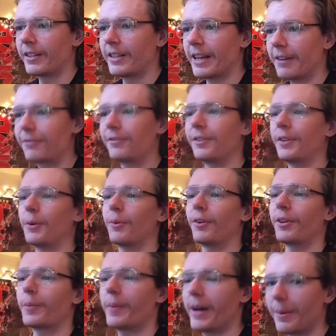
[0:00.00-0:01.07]
definitely
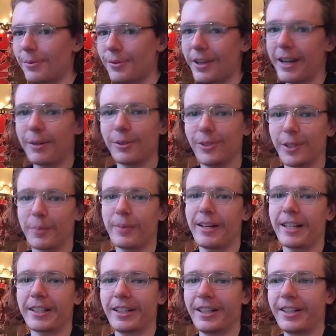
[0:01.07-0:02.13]
one of the maps that I will look
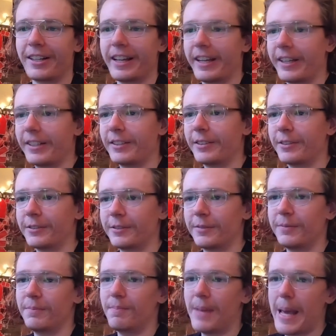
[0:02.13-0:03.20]
back on and
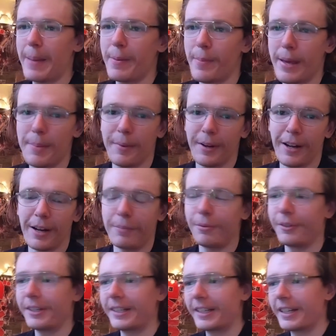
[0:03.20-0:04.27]
maybe not
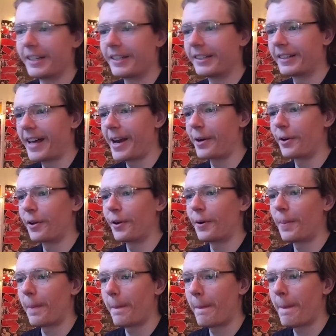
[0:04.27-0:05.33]
play again. I don't
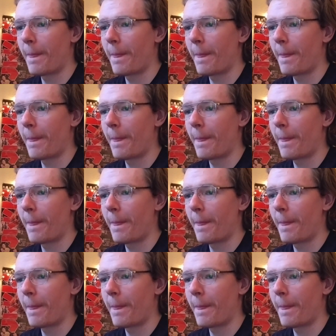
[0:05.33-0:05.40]
know.